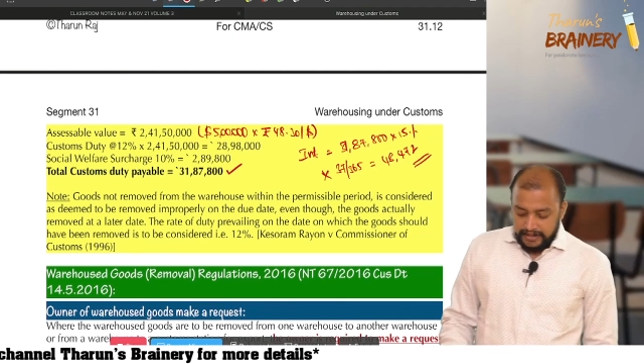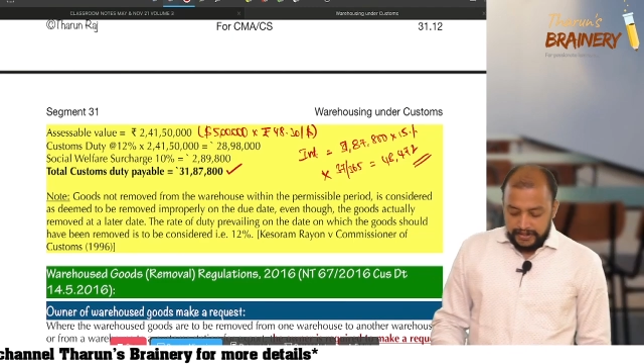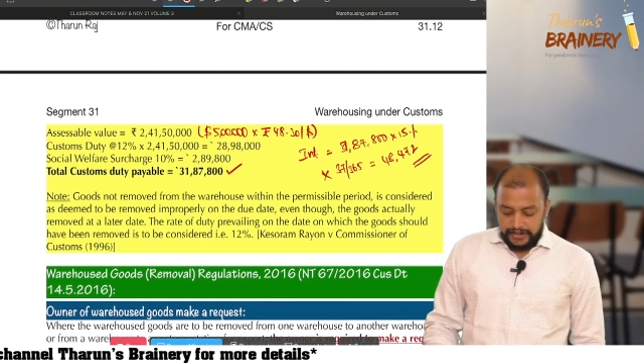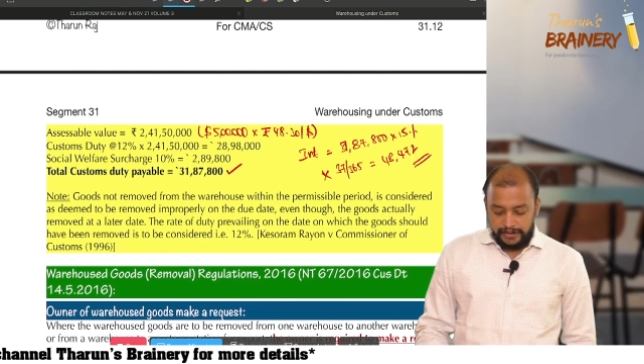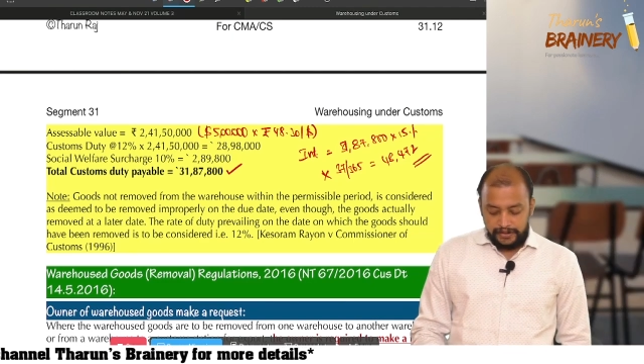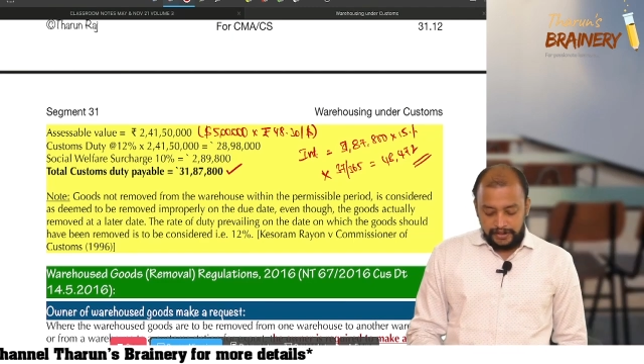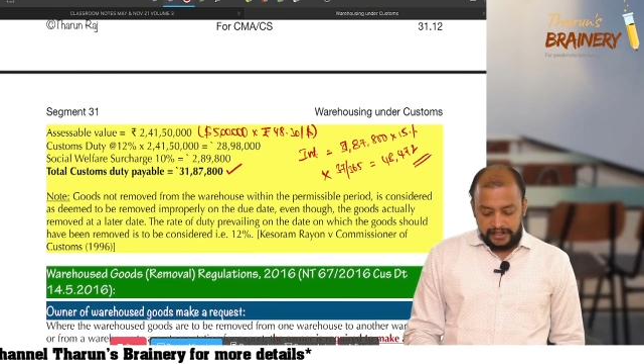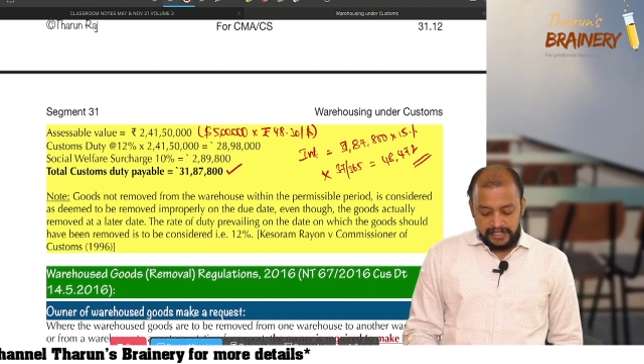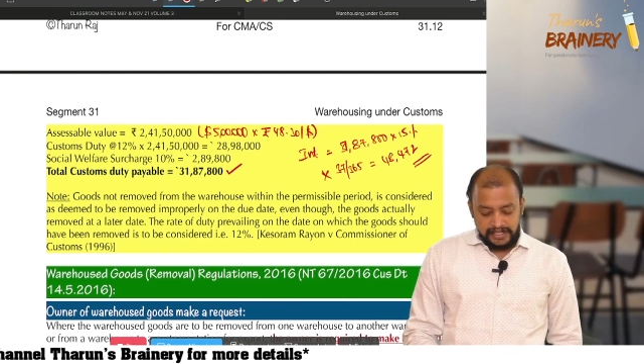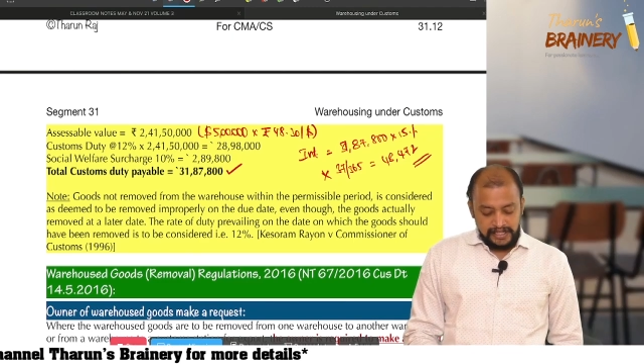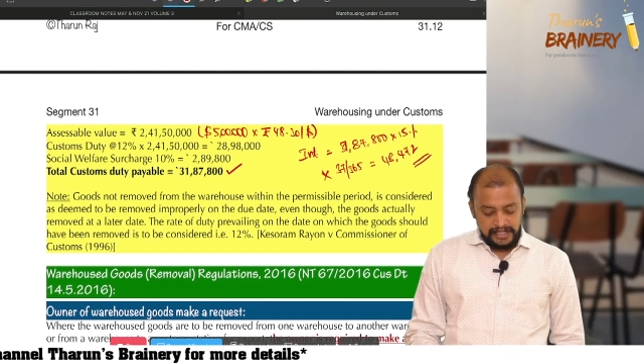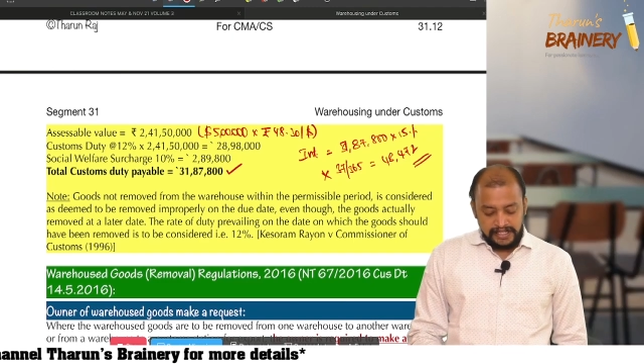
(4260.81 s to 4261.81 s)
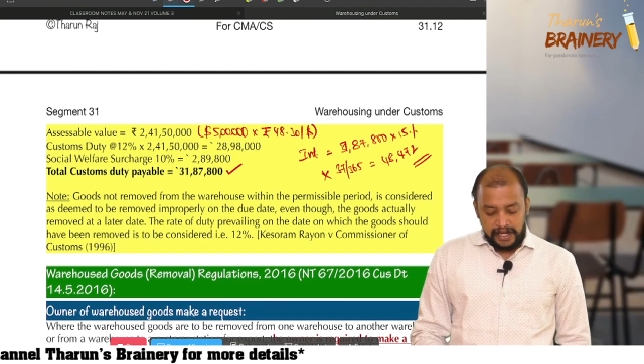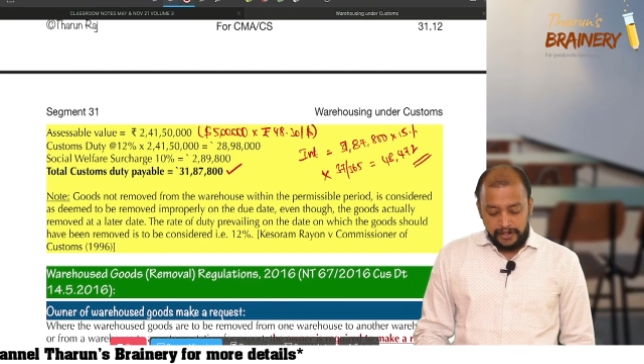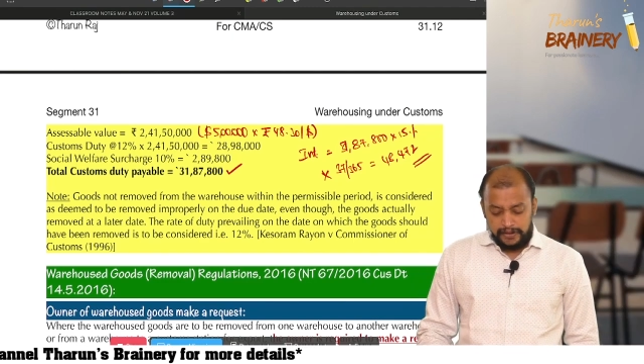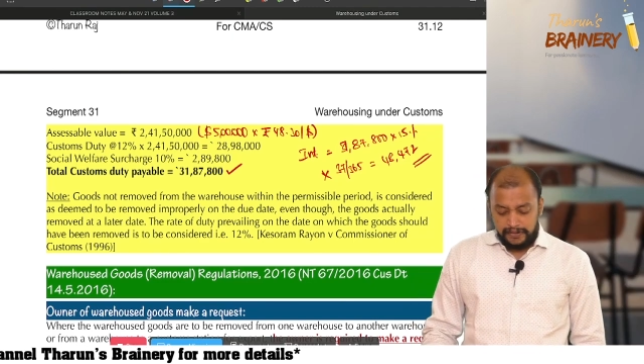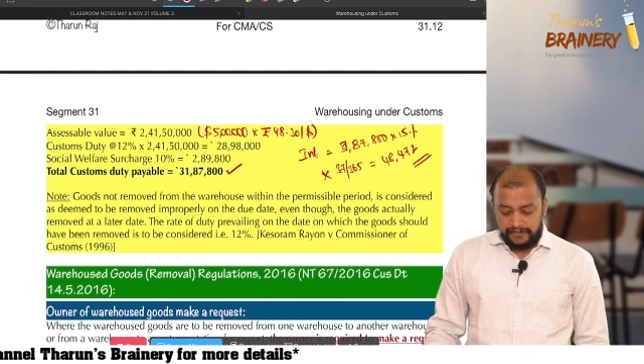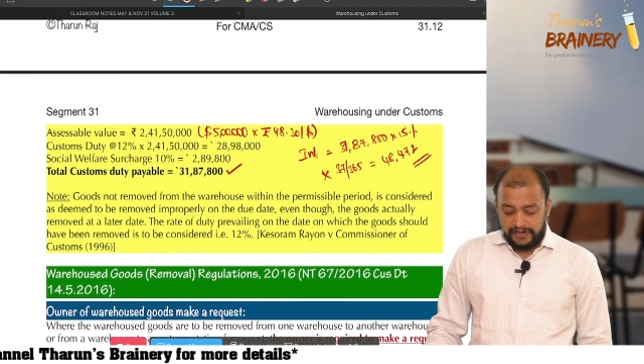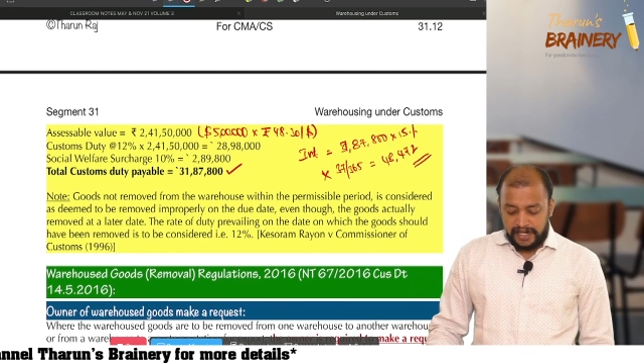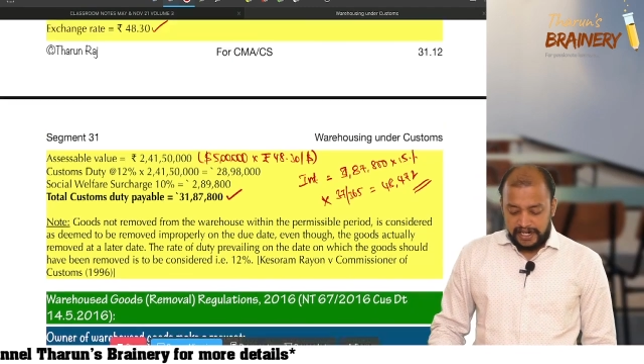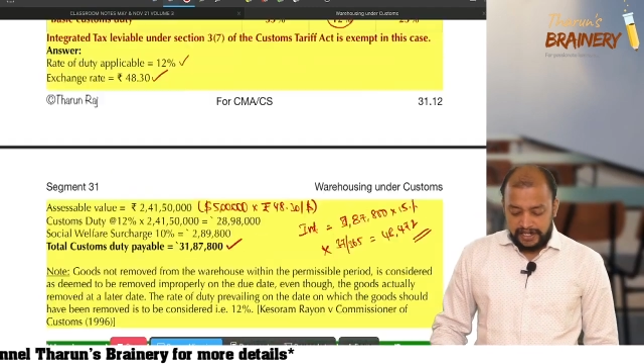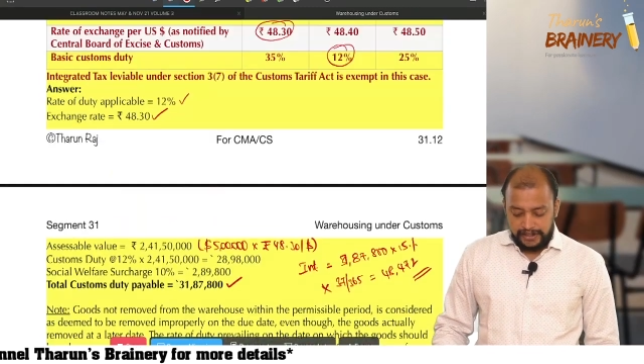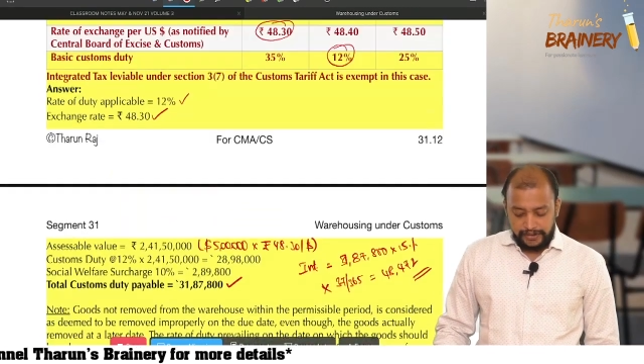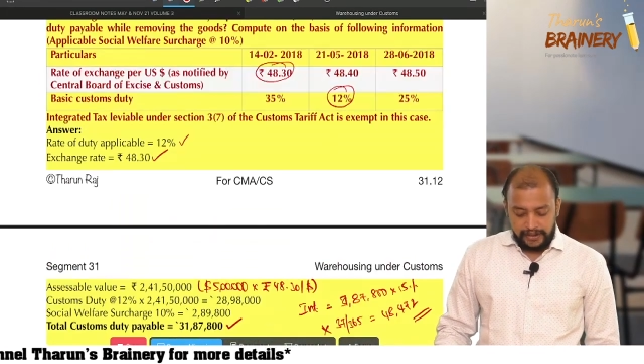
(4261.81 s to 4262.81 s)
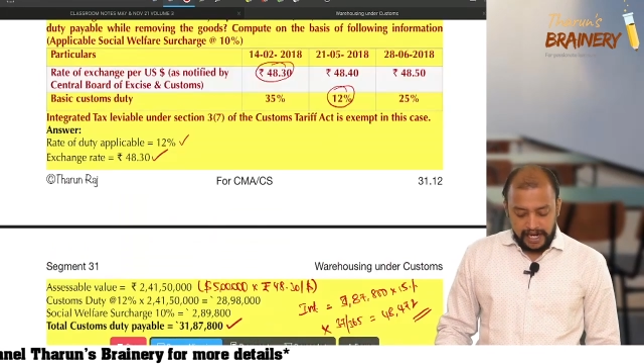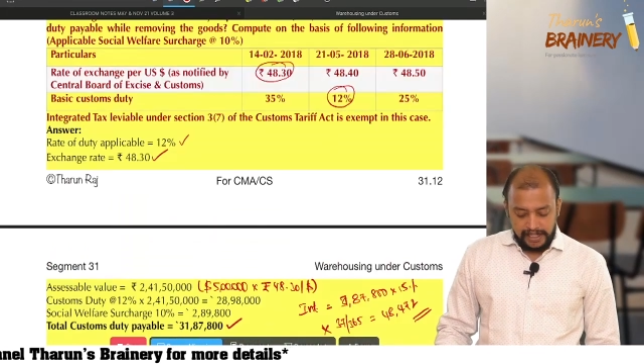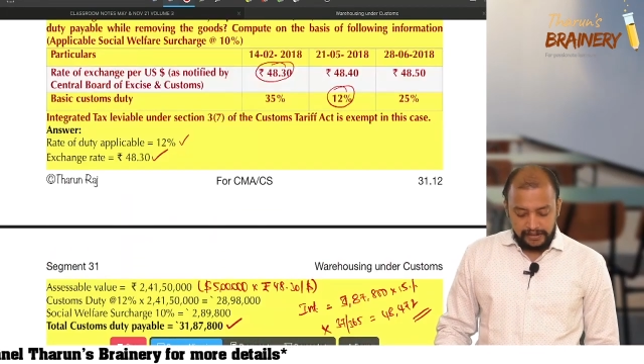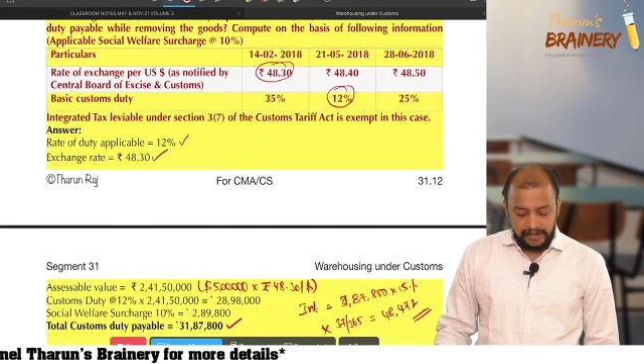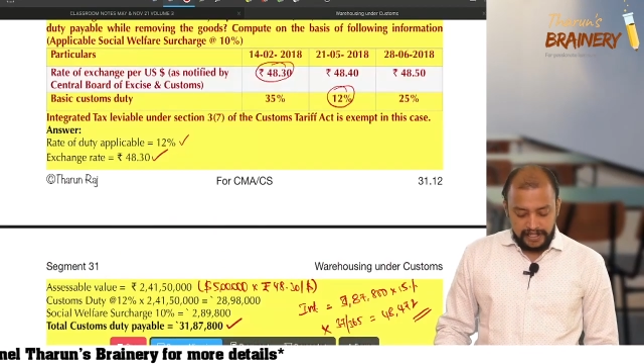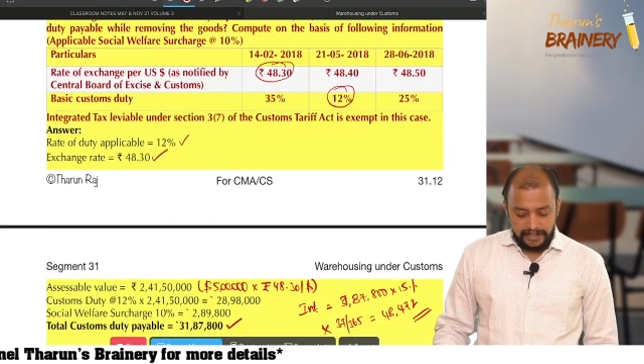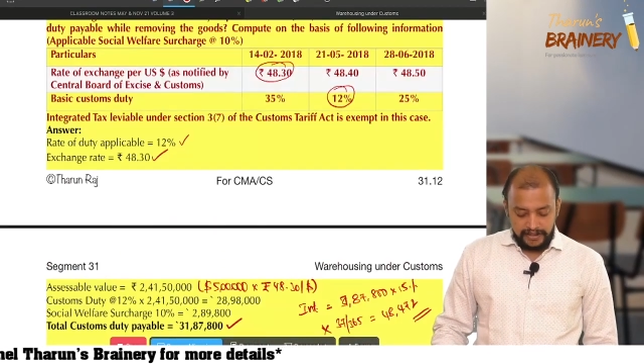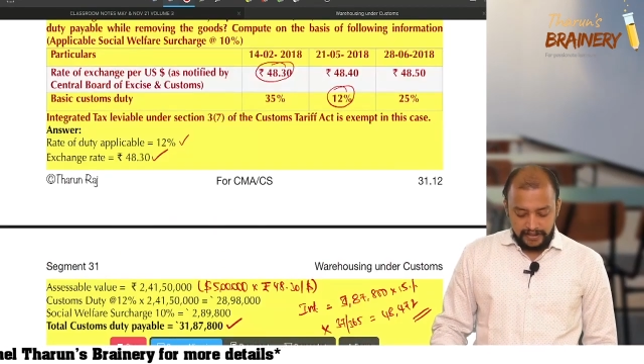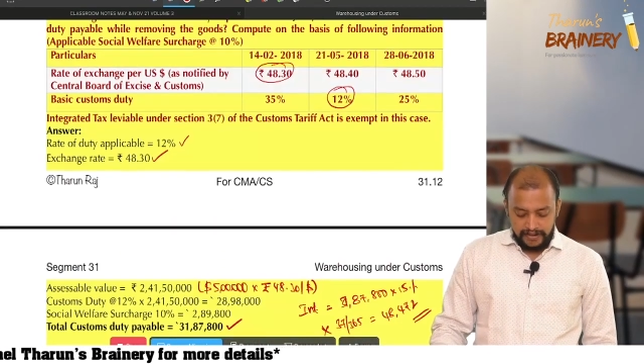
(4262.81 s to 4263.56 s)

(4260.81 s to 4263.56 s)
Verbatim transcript: So, this is how we need to calculate.